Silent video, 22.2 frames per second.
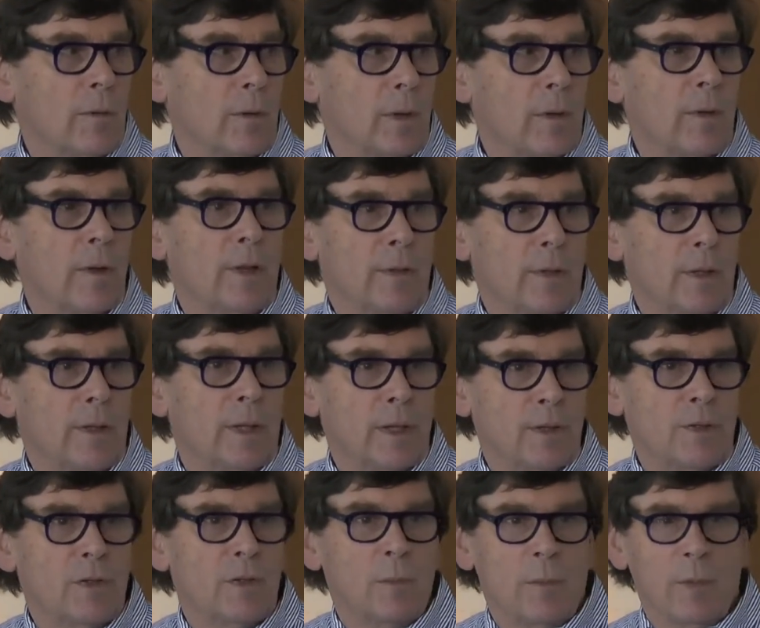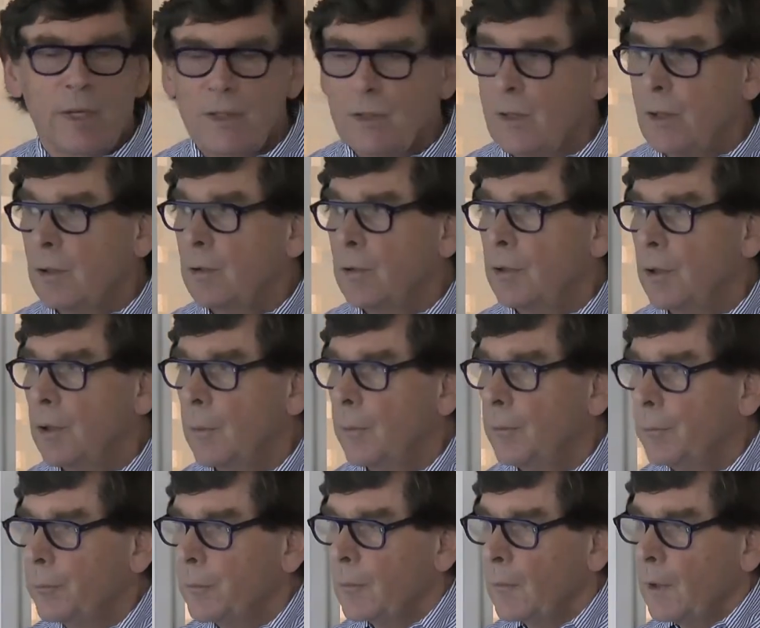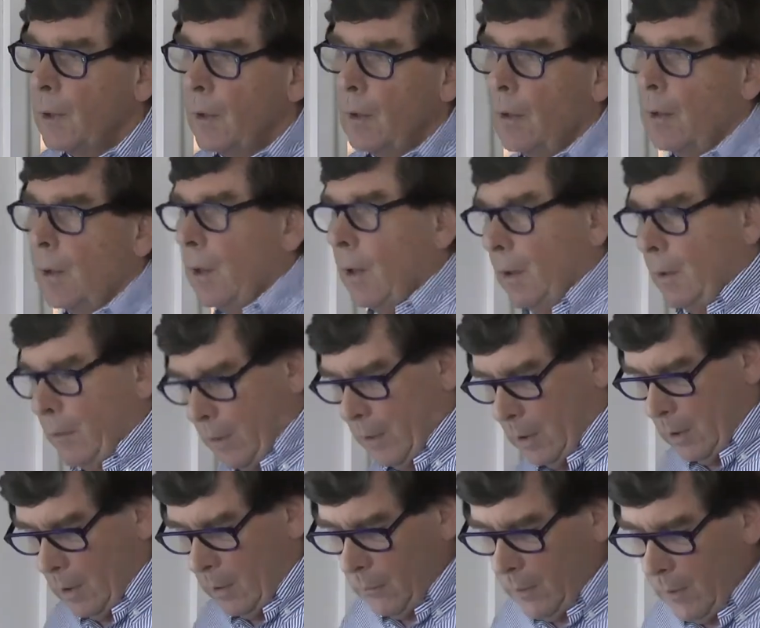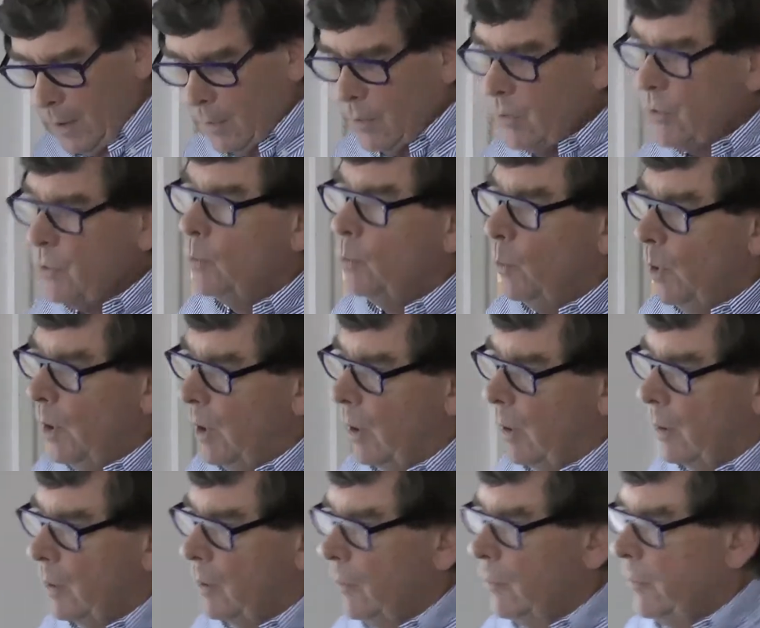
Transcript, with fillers: They think that's the best thing to do. Then, if that doesn't work,